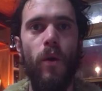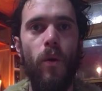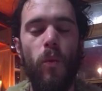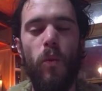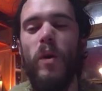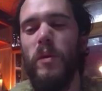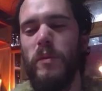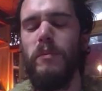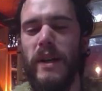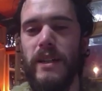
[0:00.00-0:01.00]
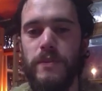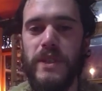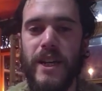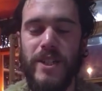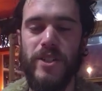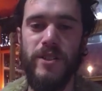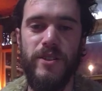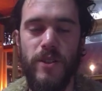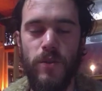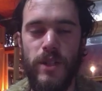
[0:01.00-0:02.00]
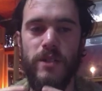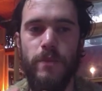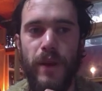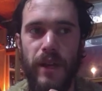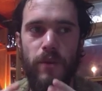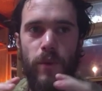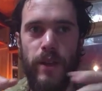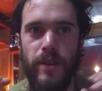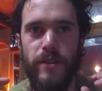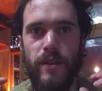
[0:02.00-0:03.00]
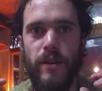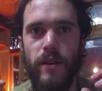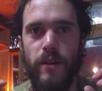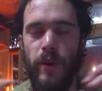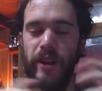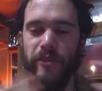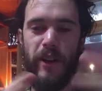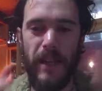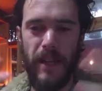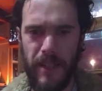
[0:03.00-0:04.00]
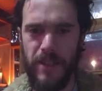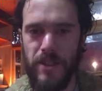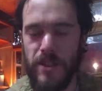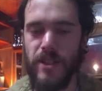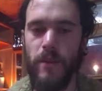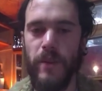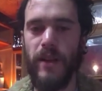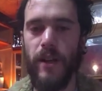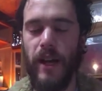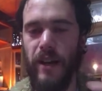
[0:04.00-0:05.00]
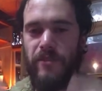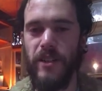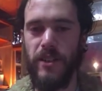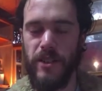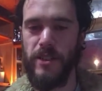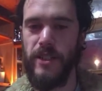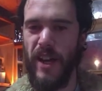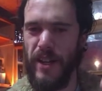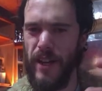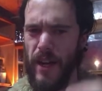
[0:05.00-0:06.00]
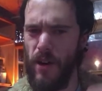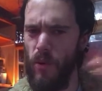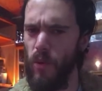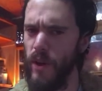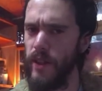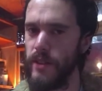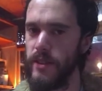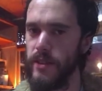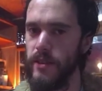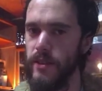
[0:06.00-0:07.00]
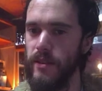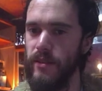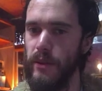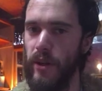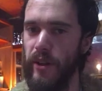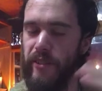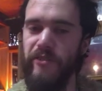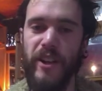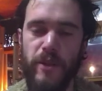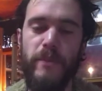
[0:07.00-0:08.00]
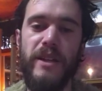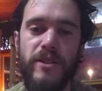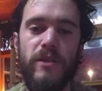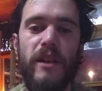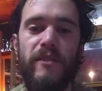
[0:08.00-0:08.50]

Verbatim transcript: Well, my obsession has always been with whenever I get into something, I have to understand how it works on a fundamental level.